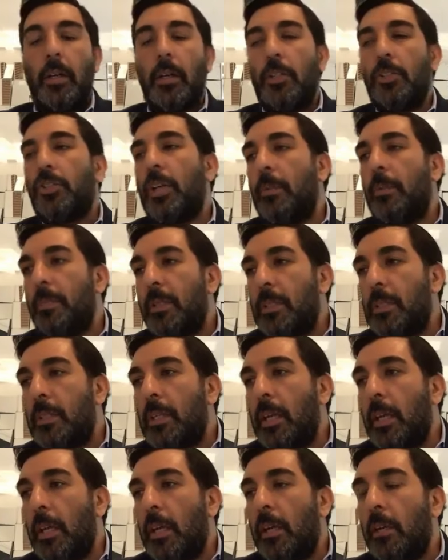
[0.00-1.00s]
Hashem is
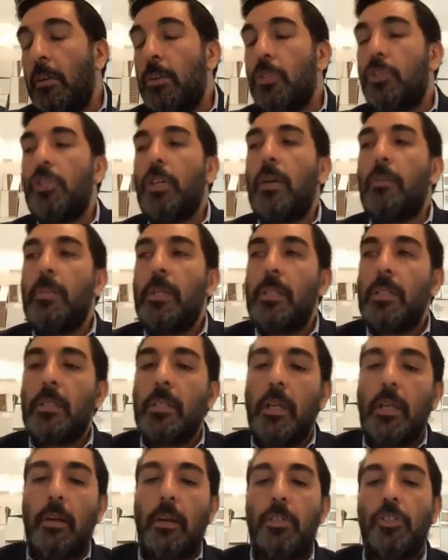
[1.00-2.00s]
here, Hashem is
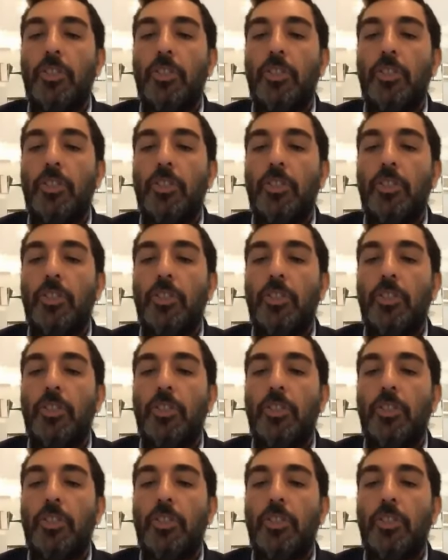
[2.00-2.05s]
there,